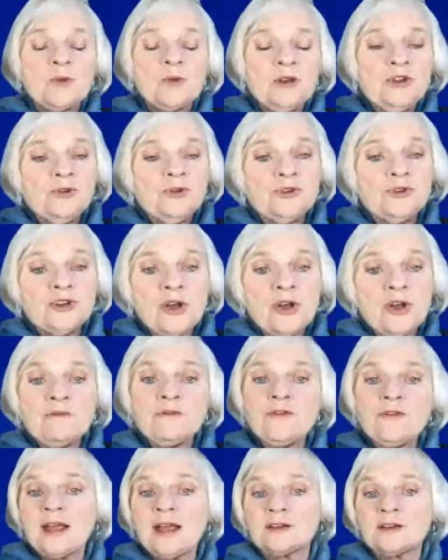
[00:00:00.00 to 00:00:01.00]
when you
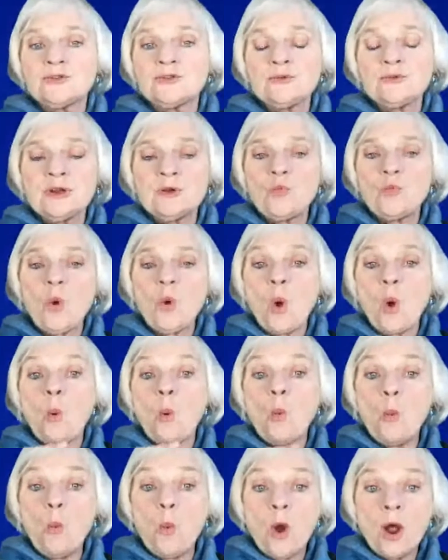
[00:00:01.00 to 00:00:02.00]
don't factor in
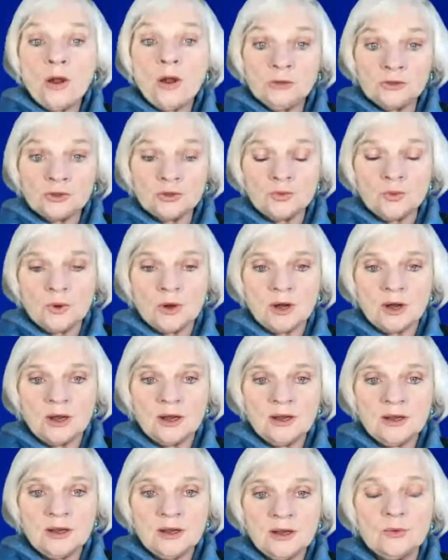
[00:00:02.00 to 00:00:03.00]
what won't
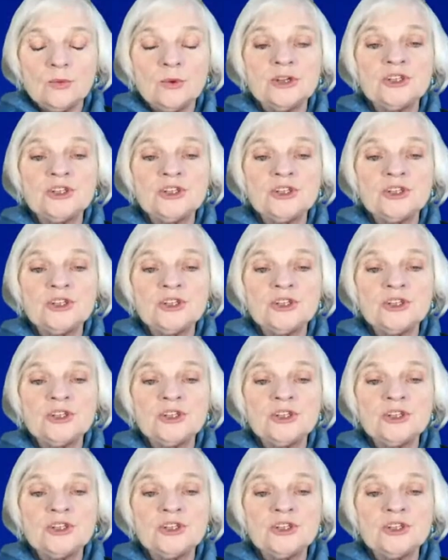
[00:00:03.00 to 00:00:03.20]
work,